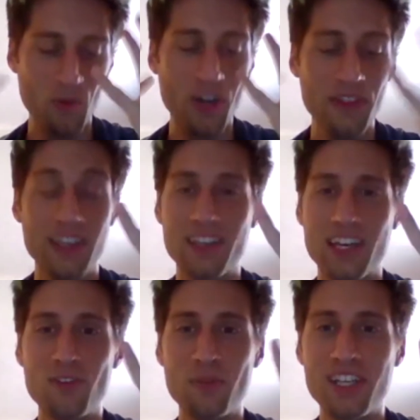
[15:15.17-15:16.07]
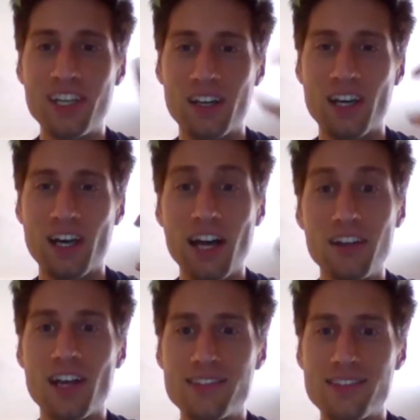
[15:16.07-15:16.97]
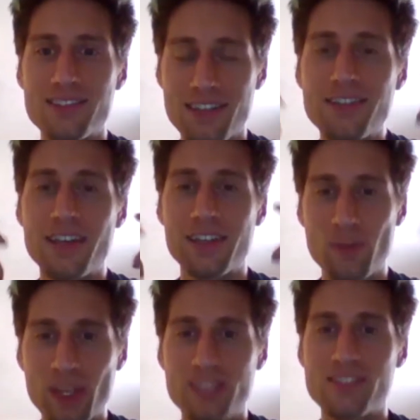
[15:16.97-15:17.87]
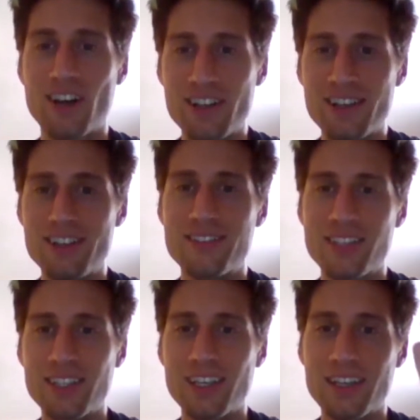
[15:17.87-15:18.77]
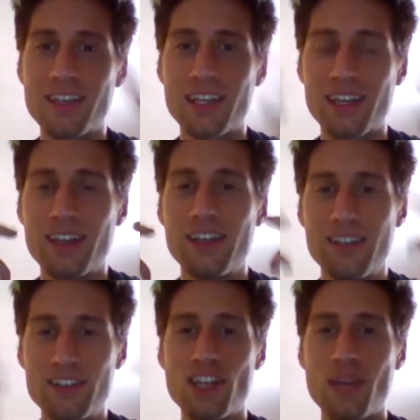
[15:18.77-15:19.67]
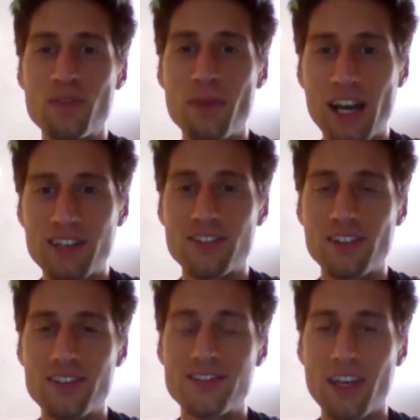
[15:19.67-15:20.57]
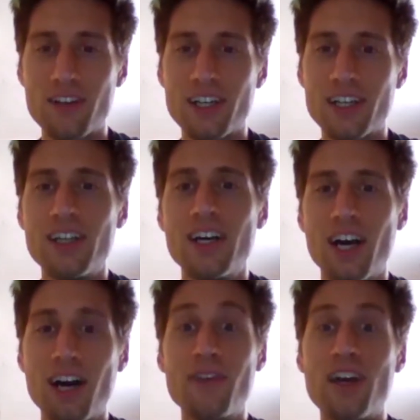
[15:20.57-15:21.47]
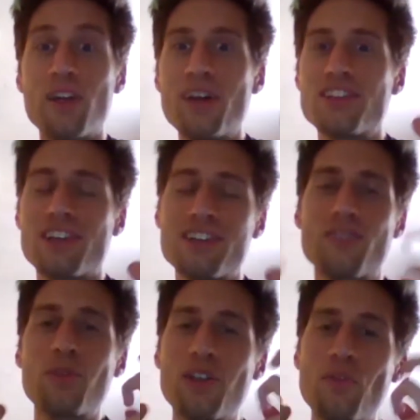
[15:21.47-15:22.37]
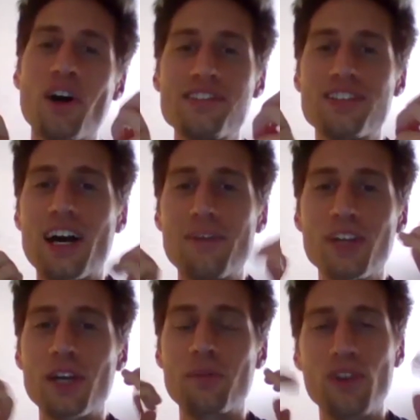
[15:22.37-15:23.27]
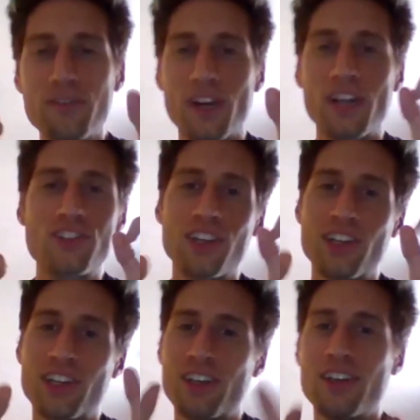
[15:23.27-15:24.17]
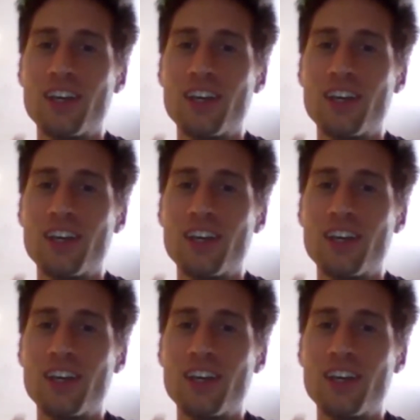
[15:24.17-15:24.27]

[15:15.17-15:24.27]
one thing that everybody kind of idolizes is like the Pixar and Disney and like the James Baxter, et cetera, of animation, because everybody wants to have like perfection,